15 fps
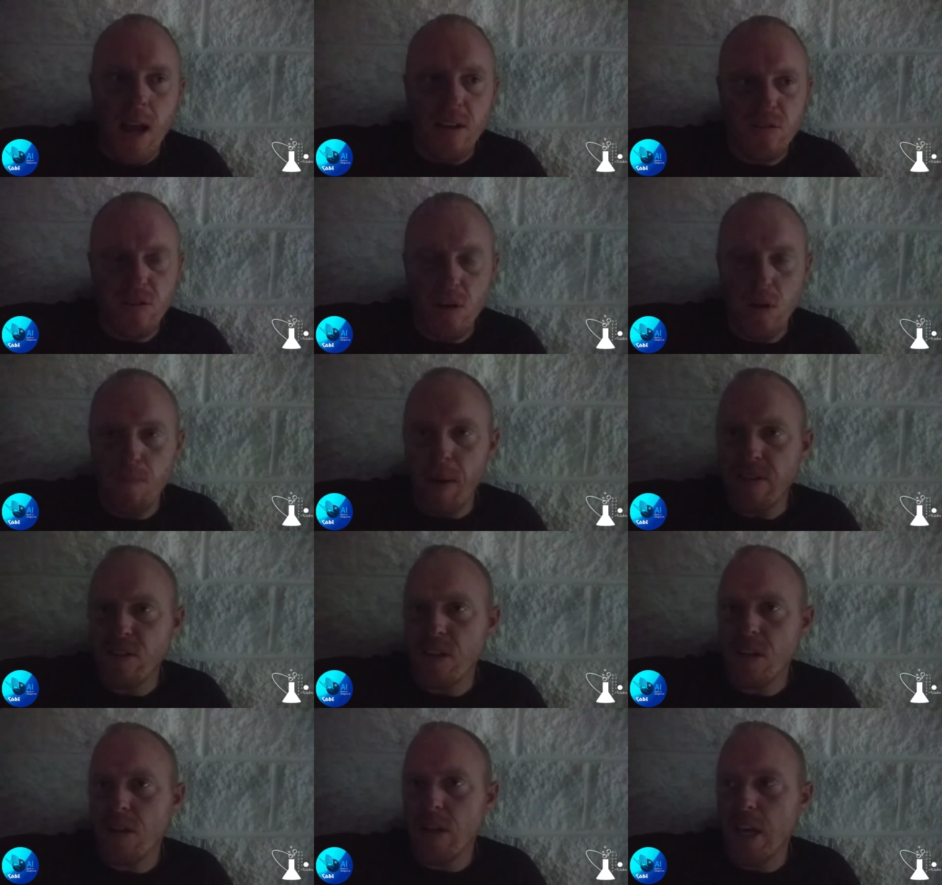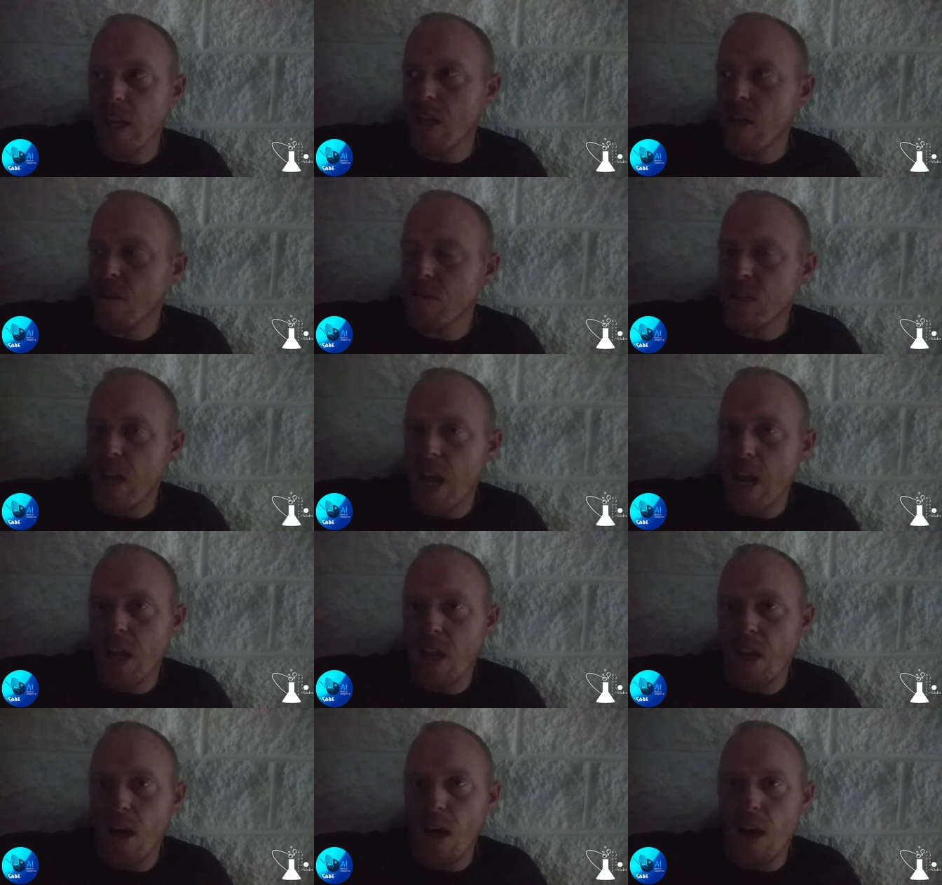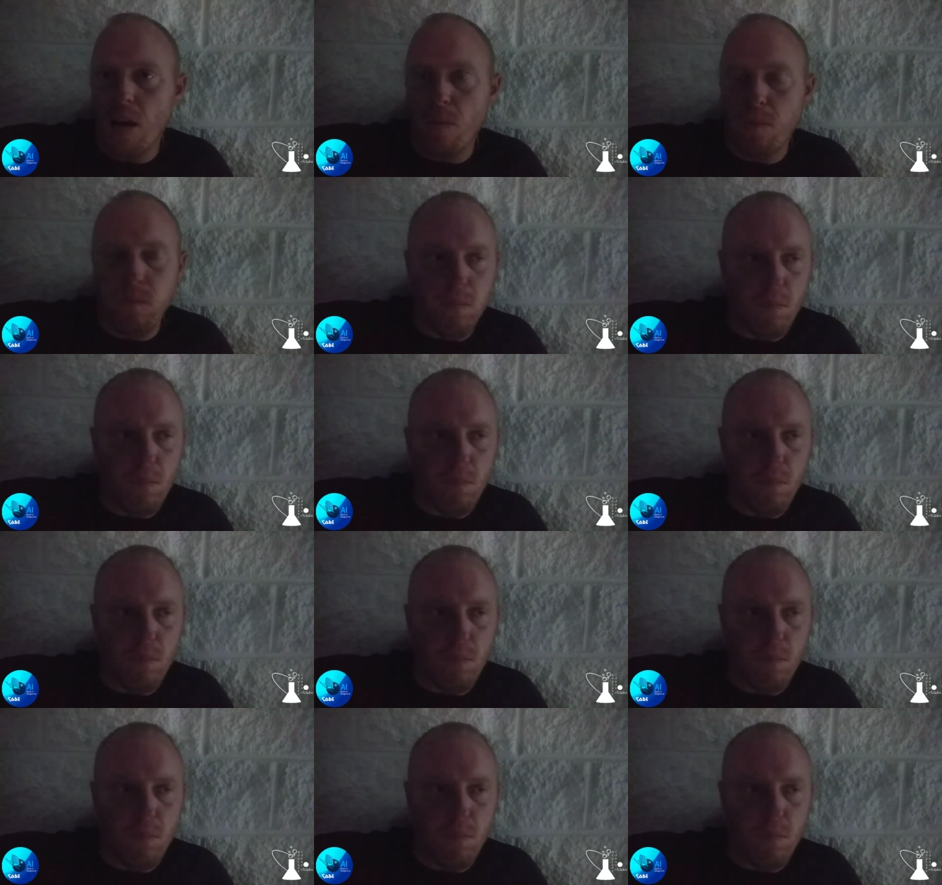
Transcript: So basically, you take A